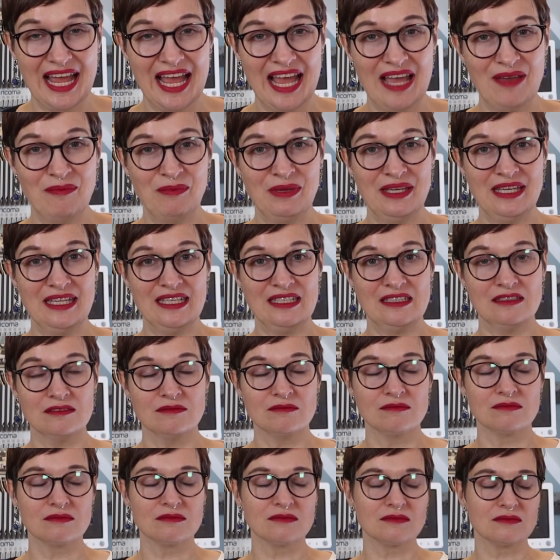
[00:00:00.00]
I
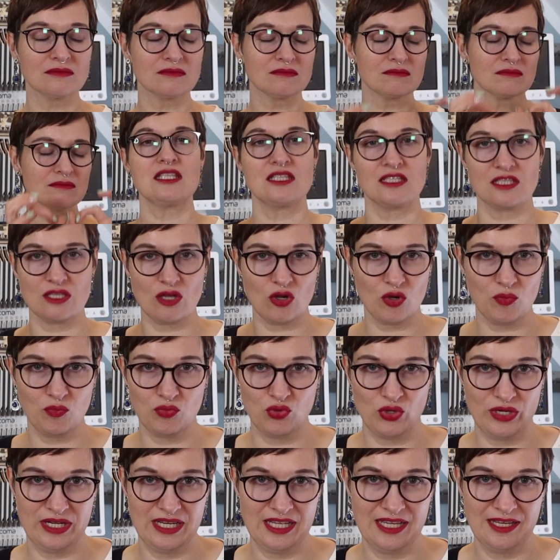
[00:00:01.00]
mean, so
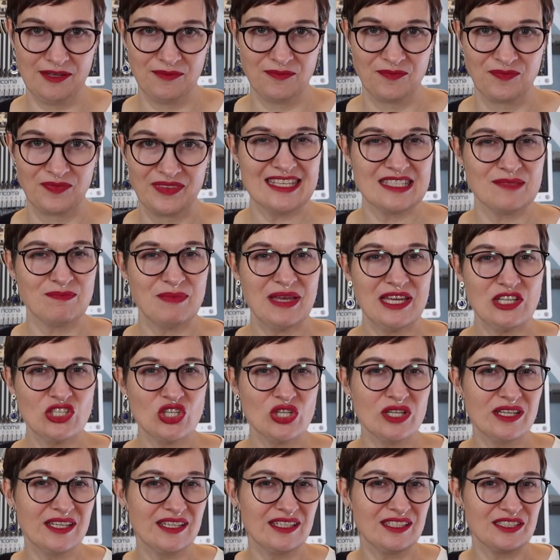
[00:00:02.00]
pretty.
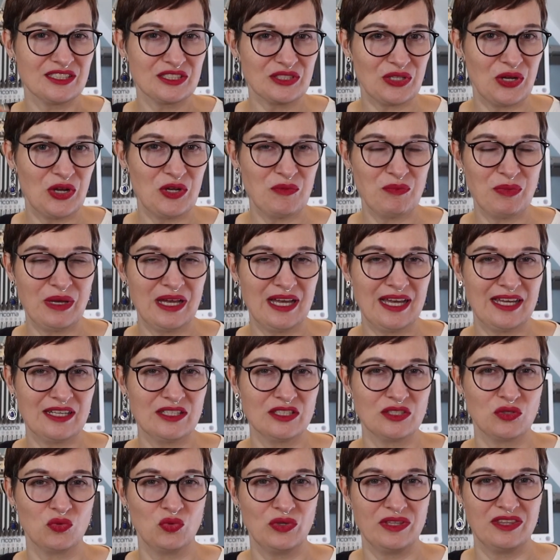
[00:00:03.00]
Especially the skirt
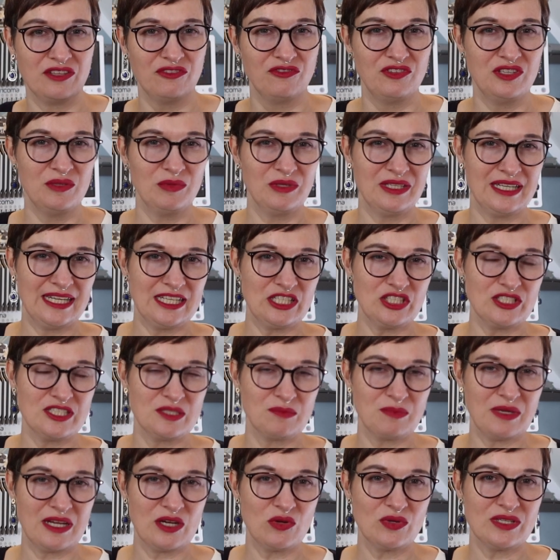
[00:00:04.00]
part with the Fibonacci
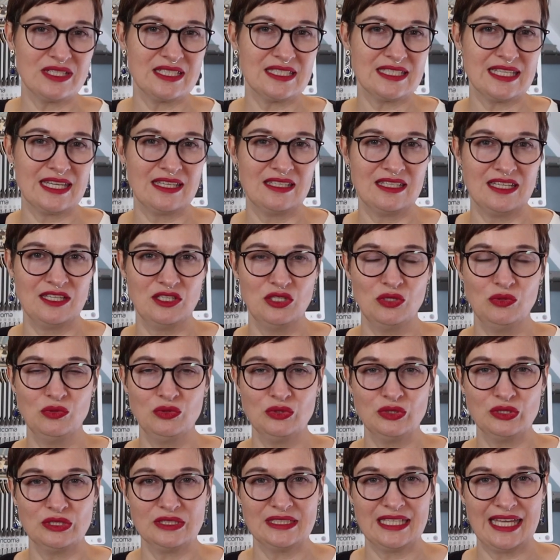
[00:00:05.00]
spirals that I
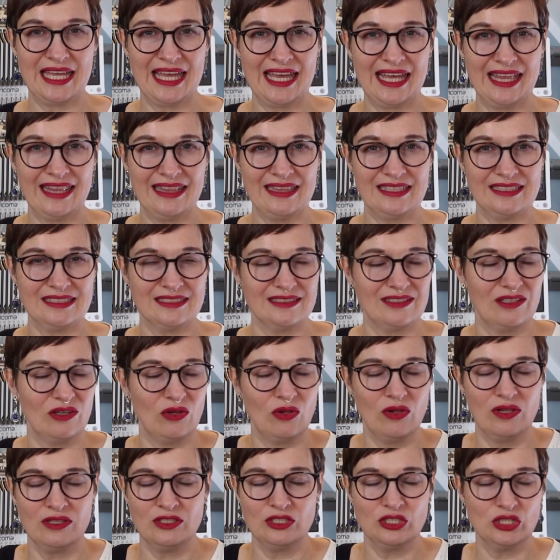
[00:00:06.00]
used and
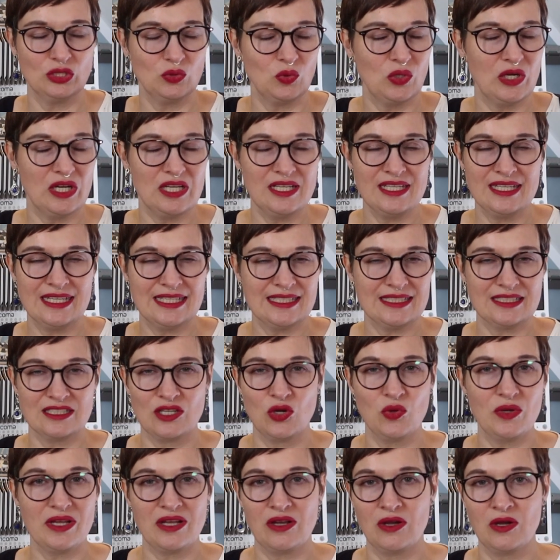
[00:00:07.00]
all the swirliness
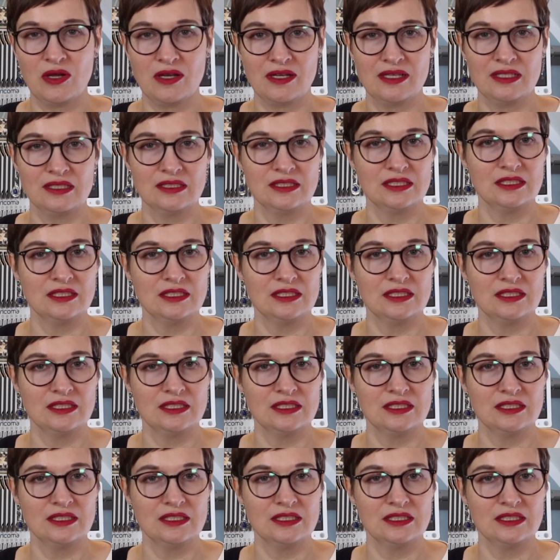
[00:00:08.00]
going on.